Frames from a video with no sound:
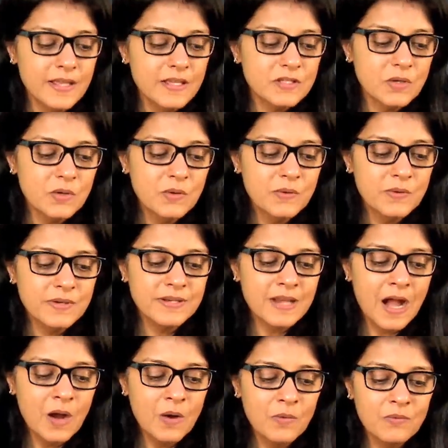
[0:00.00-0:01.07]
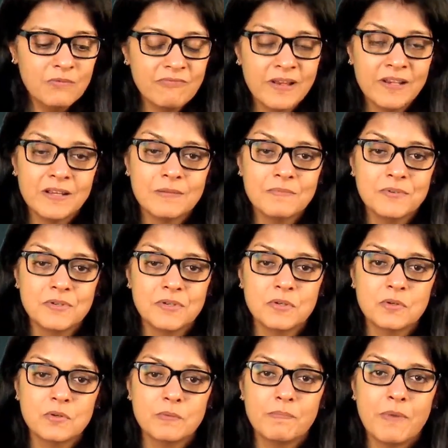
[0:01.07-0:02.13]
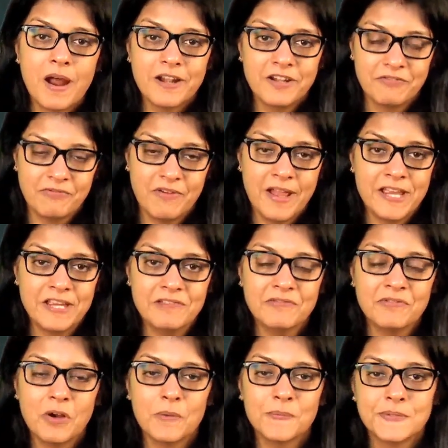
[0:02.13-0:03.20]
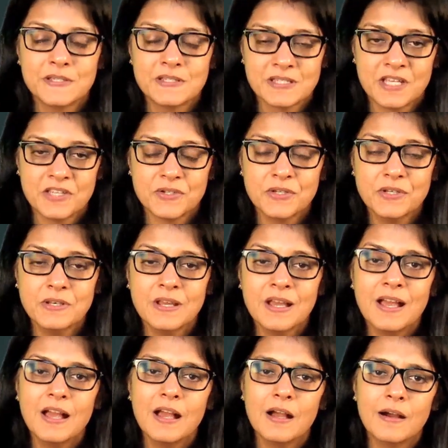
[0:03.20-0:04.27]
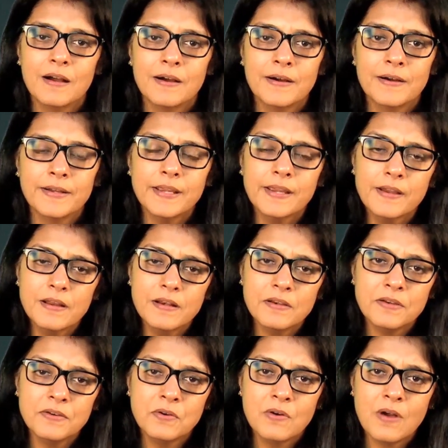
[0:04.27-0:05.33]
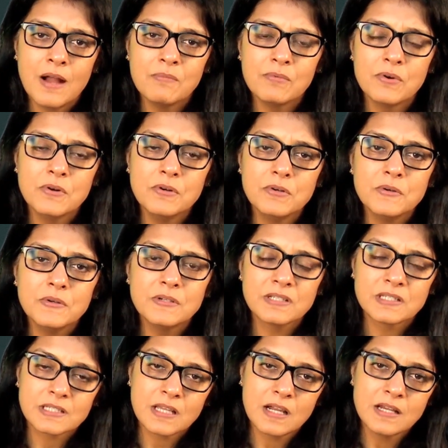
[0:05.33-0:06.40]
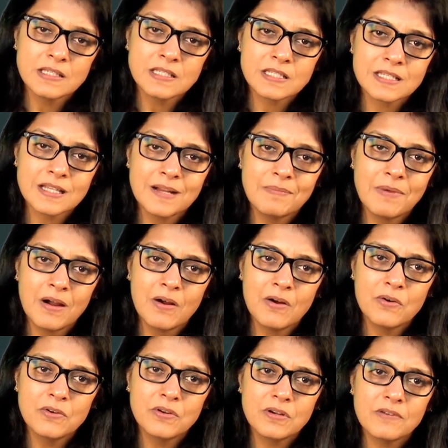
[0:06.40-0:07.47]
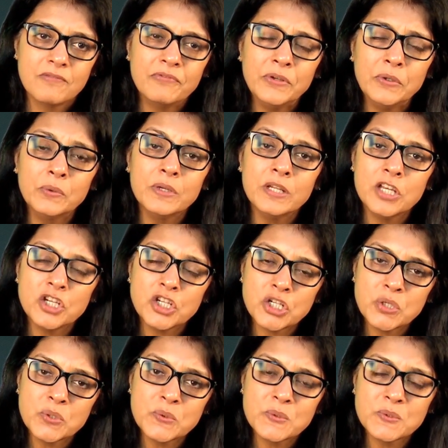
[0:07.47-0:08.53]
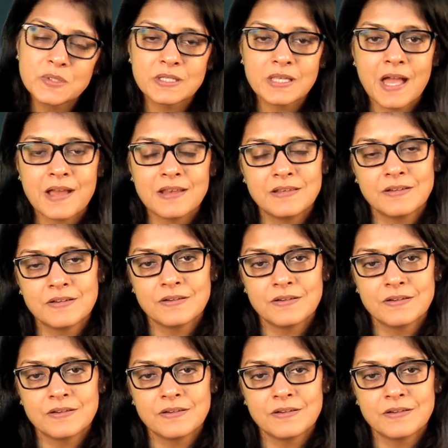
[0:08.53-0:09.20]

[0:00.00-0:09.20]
so now welcome to part 5 of this session. Here I am going to discuss about few issues that